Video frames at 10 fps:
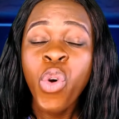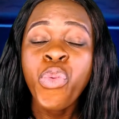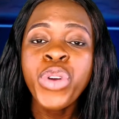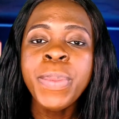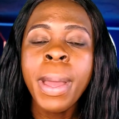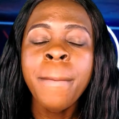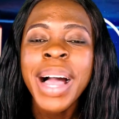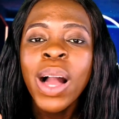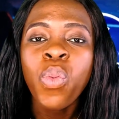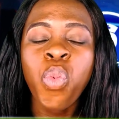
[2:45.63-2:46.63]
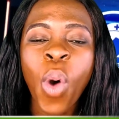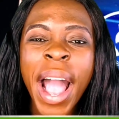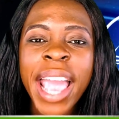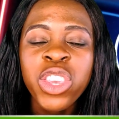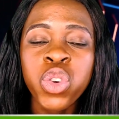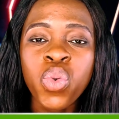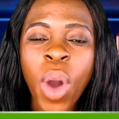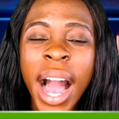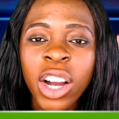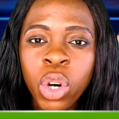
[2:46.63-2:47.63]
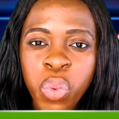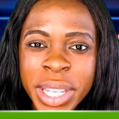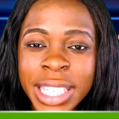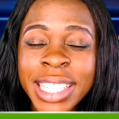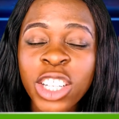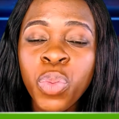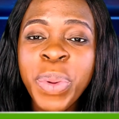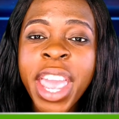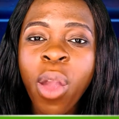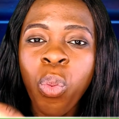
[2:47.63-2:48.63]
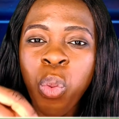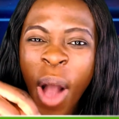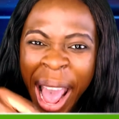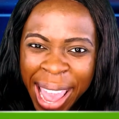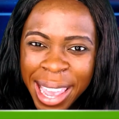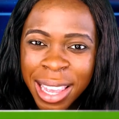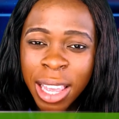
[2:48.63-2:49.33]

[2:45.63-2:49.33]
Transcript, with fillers: remember why you are quitting. There should be a why.